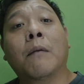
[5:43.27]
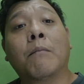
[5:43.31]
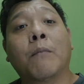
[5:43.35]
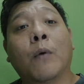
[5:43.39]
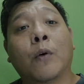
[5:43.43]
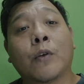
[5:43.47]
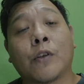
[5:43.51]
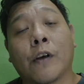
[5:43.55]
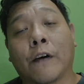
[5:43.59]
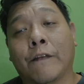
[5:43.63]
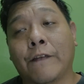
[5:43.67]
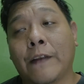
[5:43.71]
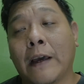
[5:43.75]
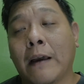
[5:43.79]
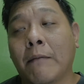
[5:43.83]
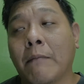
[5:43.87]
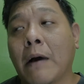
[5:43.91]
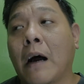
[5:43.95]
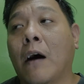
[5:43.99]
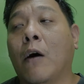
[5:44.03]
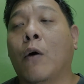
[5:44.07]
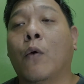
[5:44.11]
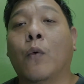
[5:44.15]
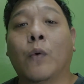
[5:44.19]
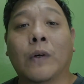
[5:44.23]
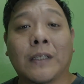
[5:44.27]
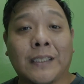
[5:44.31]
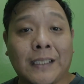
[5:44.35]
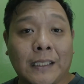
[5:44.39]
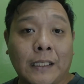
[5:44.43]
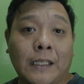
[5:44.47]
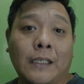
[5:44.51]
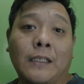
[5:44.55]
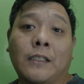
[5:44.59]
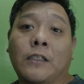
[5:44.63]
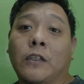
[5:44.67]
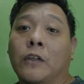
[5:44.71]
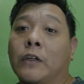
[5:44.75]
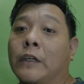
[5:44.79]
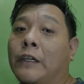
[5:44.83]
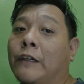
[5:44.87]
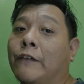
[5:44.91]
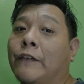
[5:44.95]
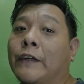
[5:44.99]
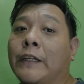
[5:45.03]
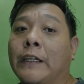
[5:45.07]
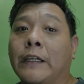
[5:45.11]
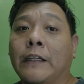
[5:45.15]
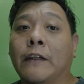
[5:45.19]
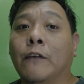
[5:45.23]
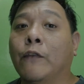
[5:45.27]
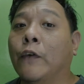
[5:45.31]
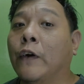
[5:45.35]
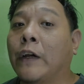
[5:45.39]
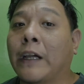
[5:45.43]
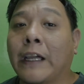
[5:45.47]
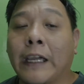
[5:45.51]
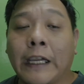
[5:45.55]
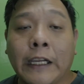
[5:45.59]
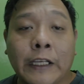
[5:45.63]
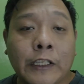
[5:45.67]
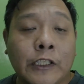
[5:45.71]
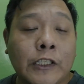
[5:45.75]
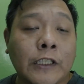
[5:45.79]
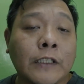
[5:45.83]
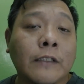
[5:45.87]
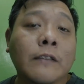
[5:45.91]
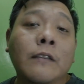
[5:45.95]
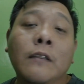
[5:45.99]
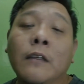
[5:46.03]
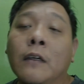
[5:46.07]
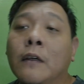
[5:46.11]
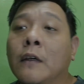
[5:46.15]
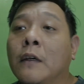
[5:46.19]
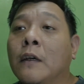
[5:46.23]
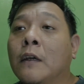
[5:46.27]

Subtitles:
Most of them are overseas or even in a vacation.